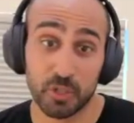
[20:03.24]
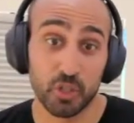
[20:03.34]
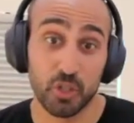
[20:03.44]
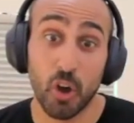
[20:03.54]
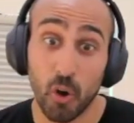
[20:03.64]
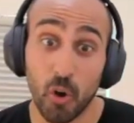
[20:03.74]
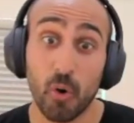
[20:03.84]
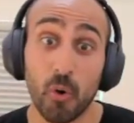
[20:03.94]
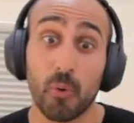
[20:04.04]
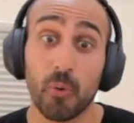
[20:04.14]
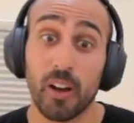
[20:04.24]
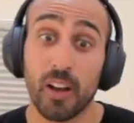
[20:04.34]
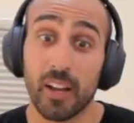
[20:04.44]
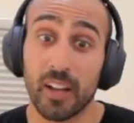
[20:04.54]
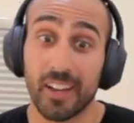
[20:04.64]
so
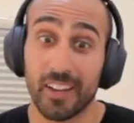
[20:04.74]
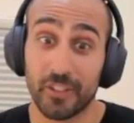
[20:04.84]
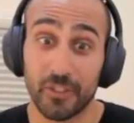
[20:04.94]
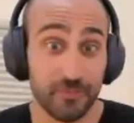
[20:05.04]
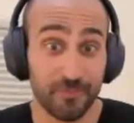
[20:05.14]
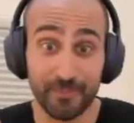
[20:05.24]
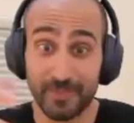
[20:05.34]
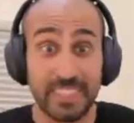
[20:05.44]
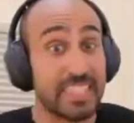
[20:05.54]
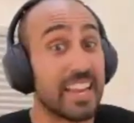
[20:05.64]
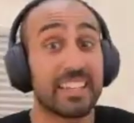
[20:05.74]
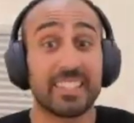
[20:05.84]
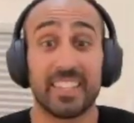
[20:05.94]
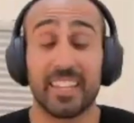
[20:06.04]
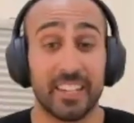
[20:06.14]

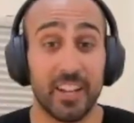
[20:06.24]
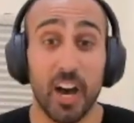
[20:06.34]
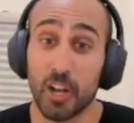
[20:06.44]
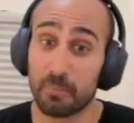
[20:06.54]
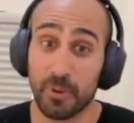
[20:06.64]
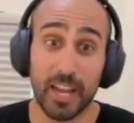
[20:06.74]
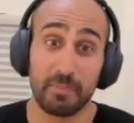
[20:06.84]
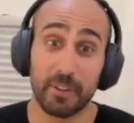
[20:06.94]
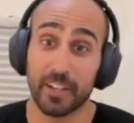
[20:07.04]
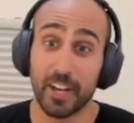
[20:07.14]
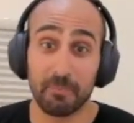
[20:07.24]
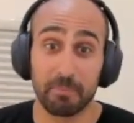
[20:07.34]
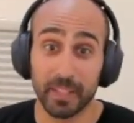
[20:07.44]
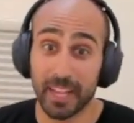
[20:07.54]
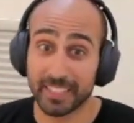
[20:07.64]
nested and on-prem and
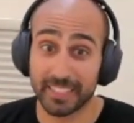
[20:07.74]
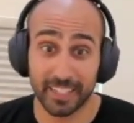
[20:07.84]
complex,